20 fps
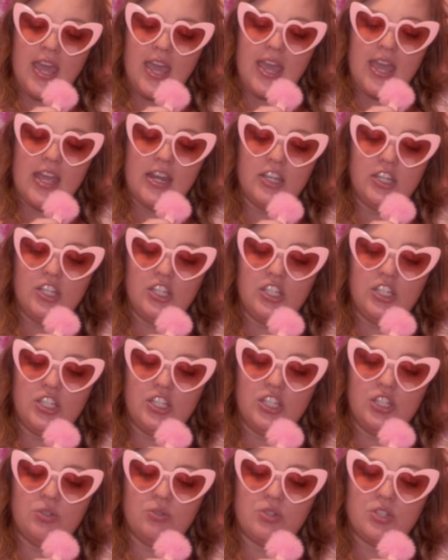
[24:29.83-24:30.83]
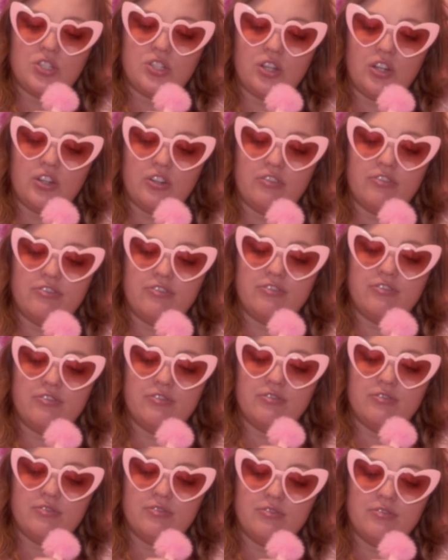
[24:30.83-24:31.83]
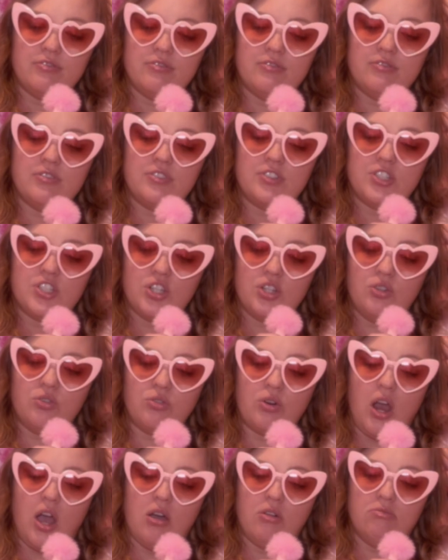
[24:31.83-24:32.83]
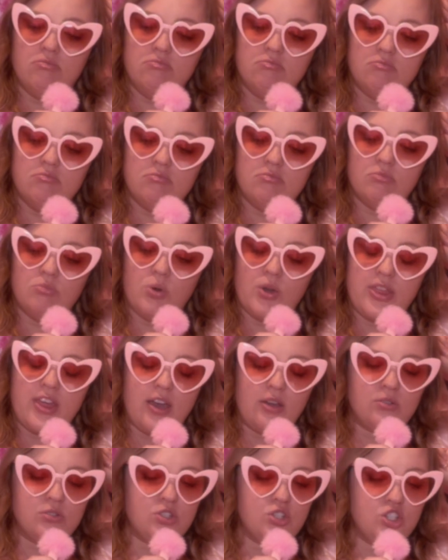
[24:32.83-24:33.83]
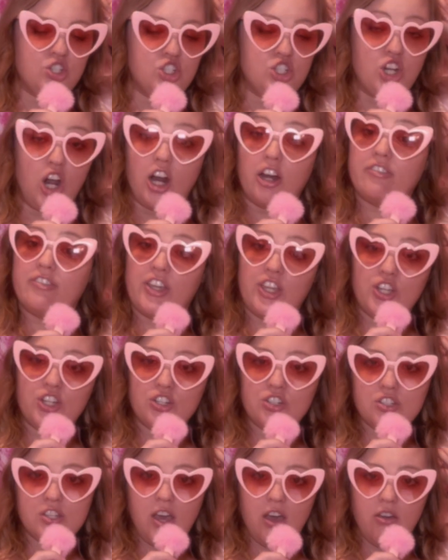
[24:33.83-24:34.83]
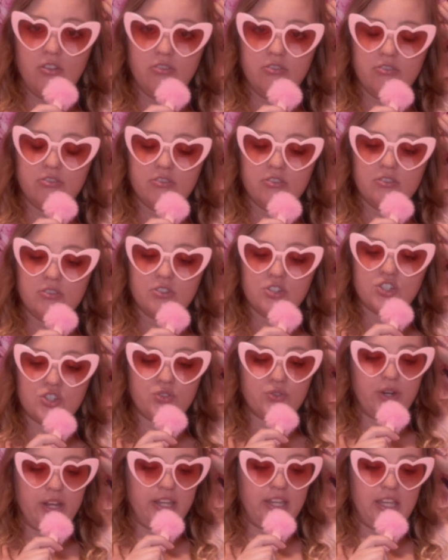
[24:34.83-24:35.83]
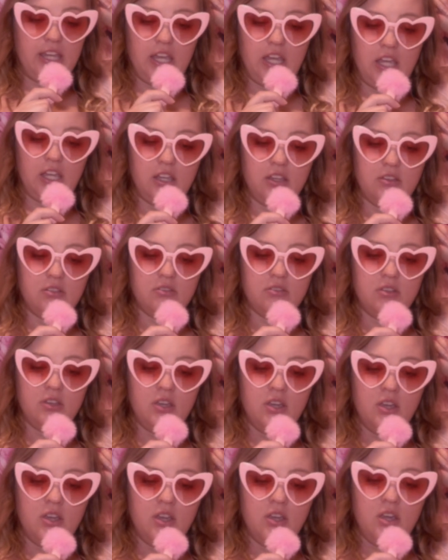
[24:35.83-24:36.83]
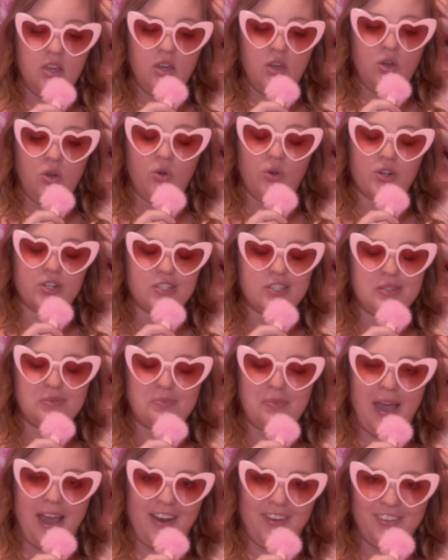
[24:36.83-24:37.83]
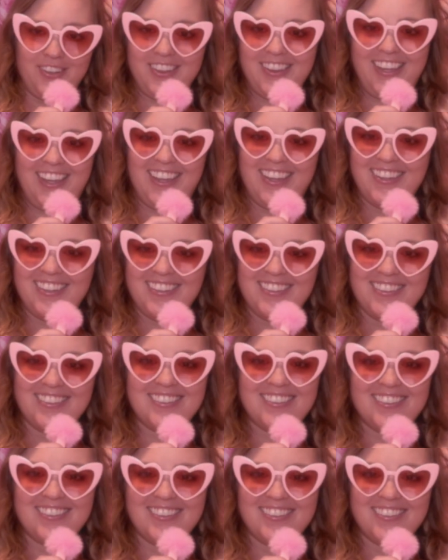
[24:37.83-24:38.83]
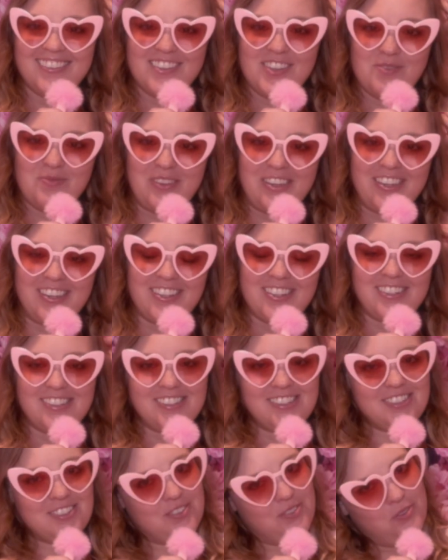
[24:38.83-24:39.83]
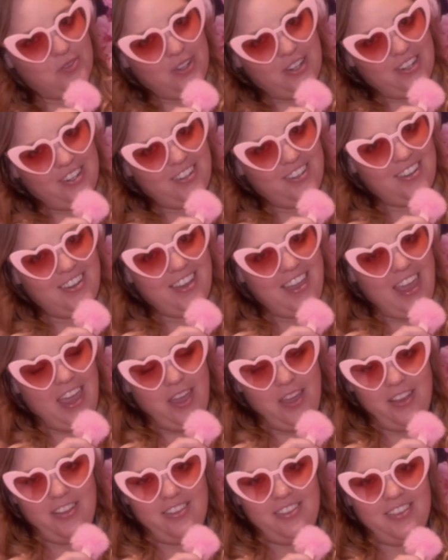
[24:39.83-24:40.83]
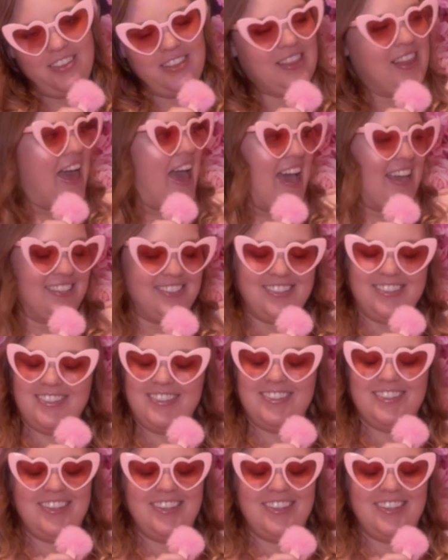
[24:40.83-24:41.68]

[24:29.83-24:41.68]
and you deserve to grow without starving yourself, shrinking, or spiraling because we're A class